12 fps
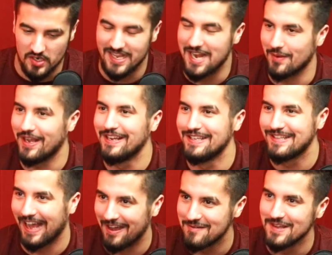Anyways,
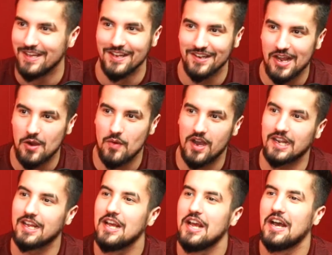no one.
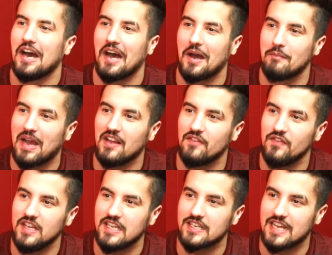Uh, my
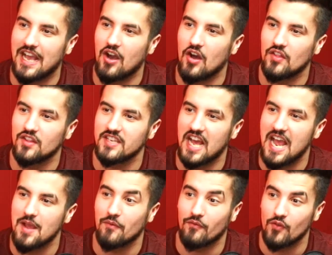feet all the
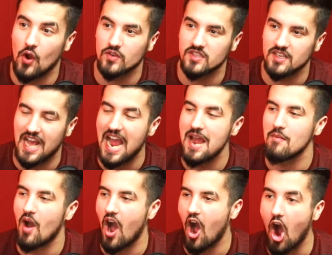time frozen. I
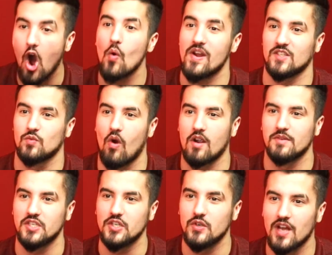am always warm,
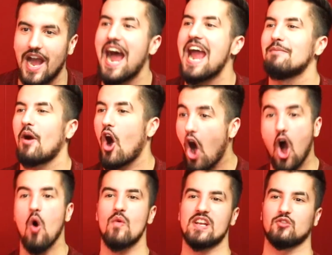dude. I am
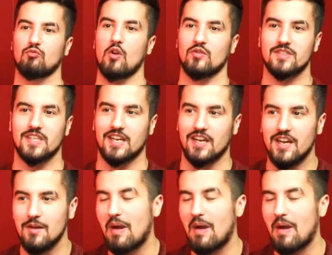always roasting.